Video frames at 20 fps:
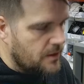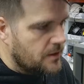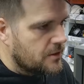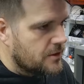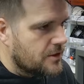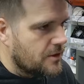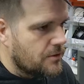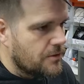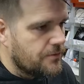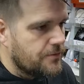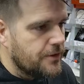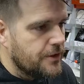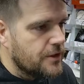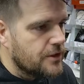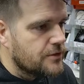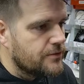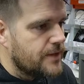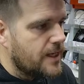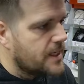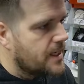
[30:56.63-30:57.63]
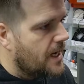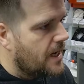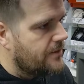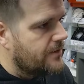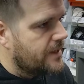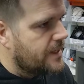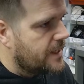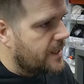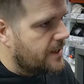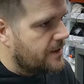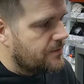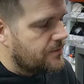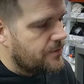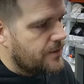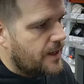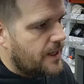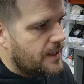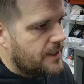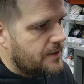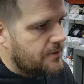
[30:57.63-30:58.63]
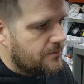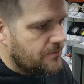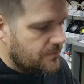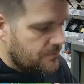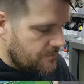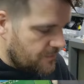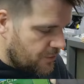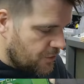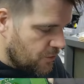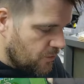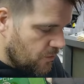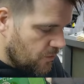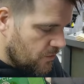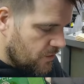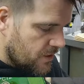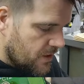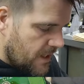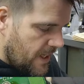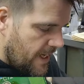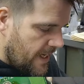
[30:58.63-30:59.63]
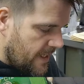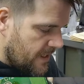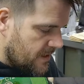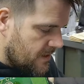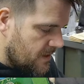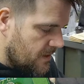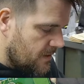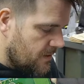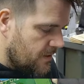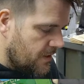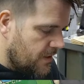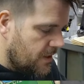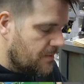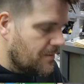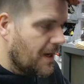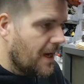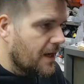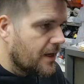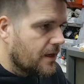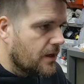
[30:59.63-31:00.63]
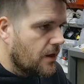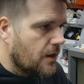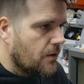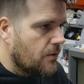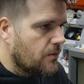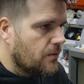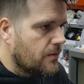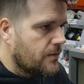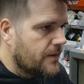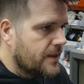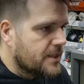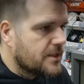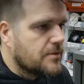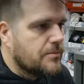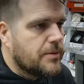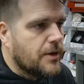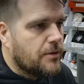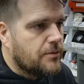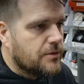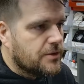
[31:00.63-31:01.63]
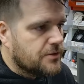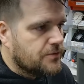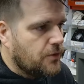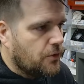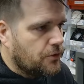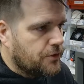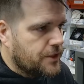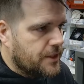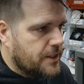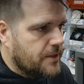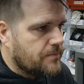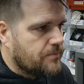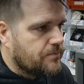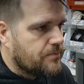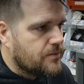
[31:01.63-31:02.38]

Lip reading: So the first red herring in finding shorts is that you might go, this component's faulty.